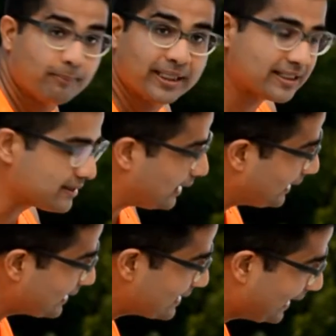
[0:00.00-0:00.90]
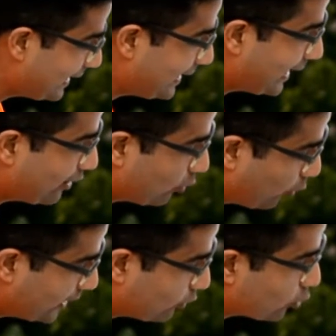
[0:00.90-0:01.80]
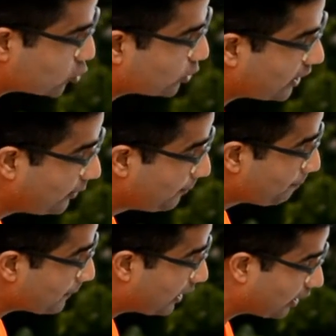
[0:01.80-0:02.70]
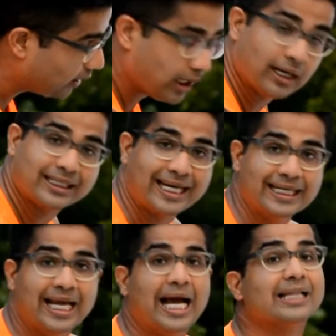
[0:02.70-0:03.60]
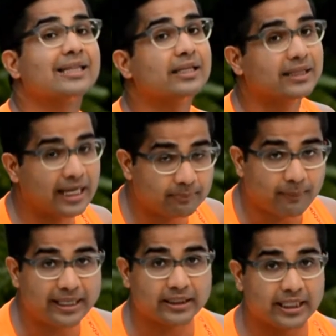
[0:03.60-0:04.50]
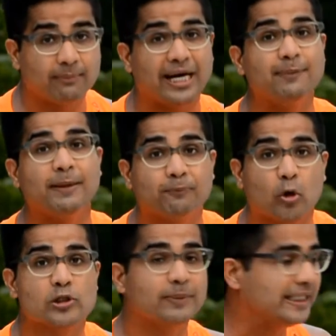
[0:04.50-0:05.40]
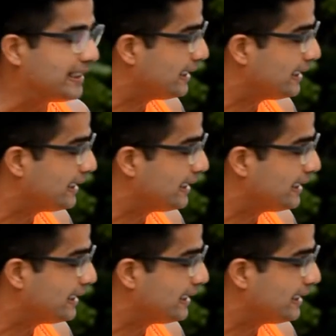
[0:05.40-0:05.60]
because it is ending and going close to the heart line, and that there might be a possibility